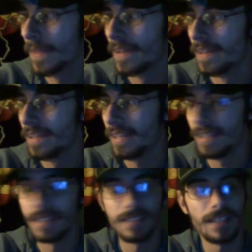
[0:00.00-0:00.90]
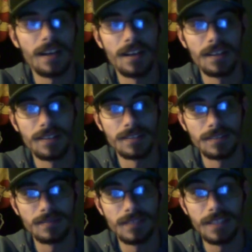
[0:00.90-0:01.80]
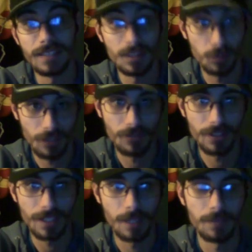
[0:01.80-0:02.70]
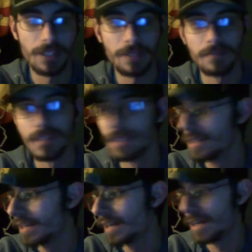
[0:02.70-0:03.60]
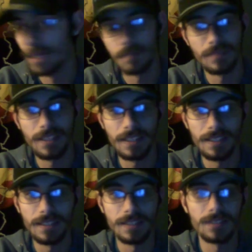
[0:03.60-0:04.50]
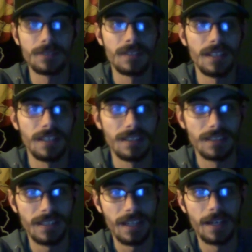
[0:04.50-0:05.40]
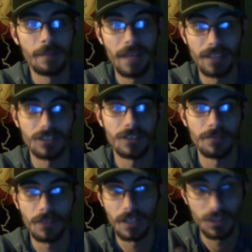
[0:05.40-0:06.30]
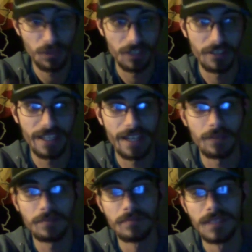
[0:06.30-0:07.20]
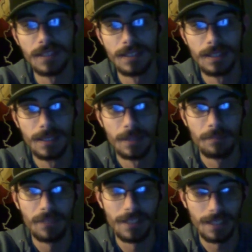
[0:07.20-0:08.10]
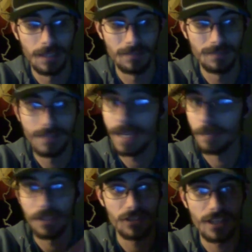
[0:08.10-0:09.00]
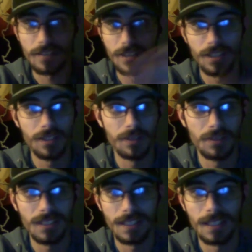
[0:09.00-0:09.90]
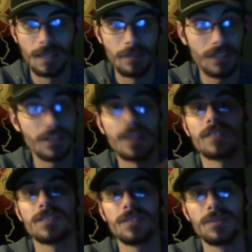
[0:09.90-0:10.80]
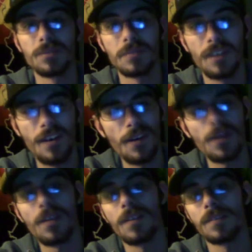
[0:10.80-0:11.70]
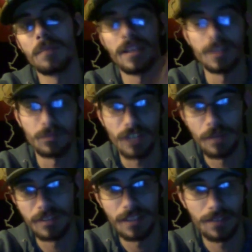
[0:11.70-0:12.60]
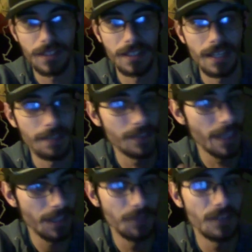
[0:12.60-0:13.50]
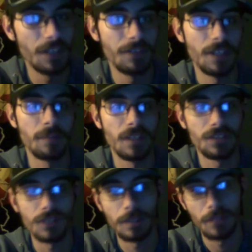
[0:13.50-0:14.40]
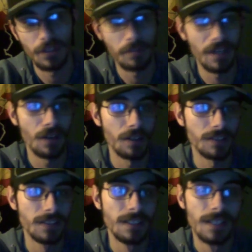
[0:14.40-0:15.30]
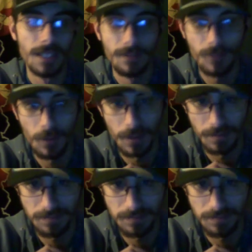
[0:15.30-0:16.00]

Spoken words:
he does work for the company. He's the manager for our Twitter account. But yeah, big shout out to you. Big shout out to all my subscribers out there. I thank you very, very much from the bottom of my heart for